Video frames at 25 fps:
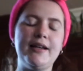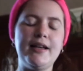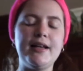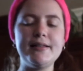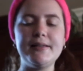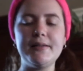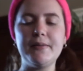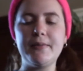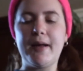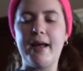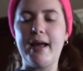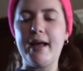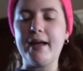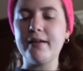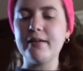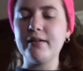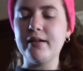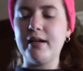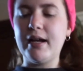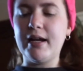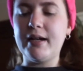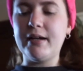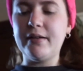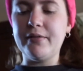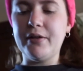It's okay.
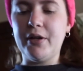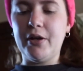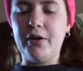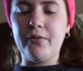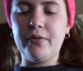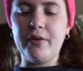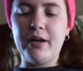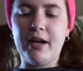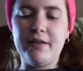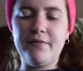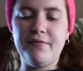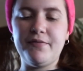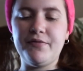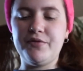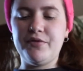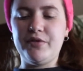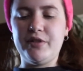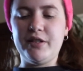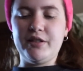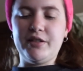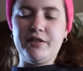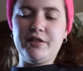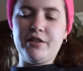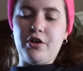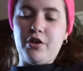I don't know.
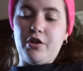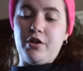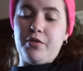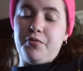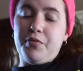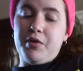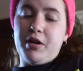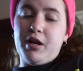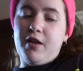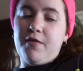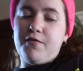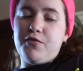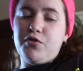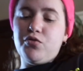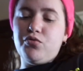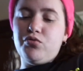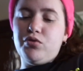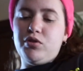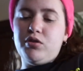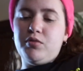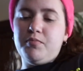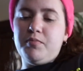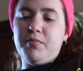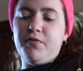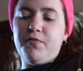This is the only one I've used
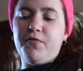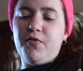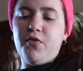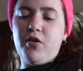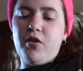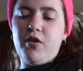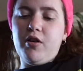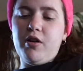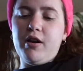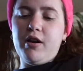before.